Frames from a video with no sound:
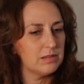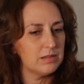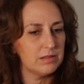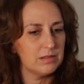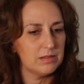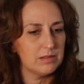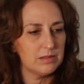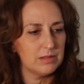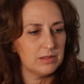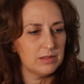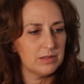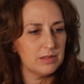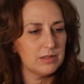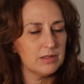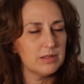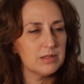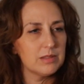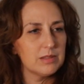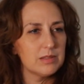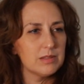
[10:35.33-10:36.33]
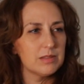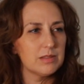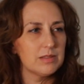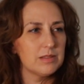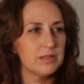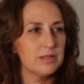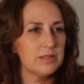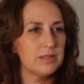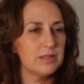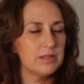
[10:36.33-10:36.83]

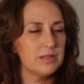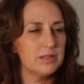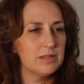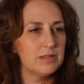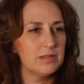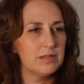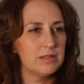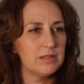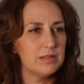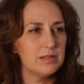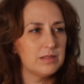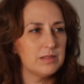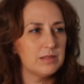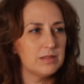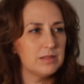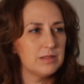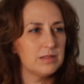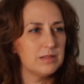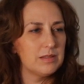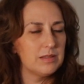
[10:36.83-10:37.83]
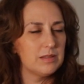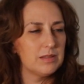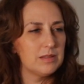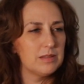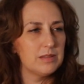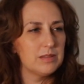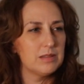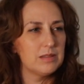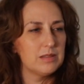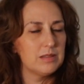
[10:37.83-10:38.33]

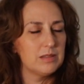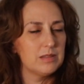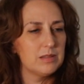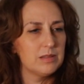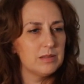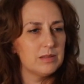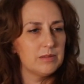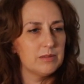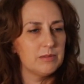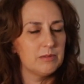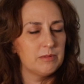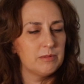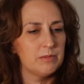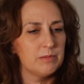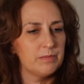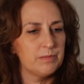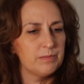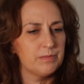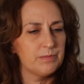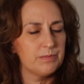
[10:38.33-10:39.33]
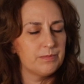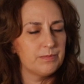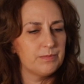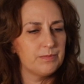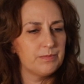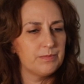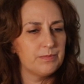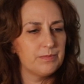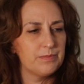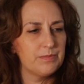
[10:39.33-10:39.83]

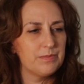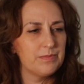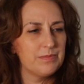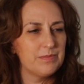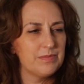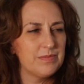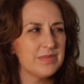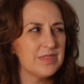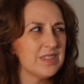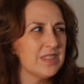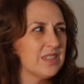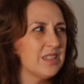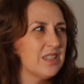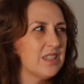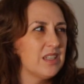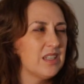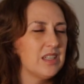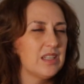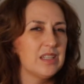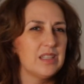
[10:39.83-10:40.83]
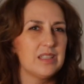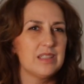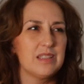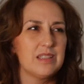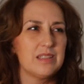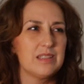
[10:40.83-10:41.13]
[no speech]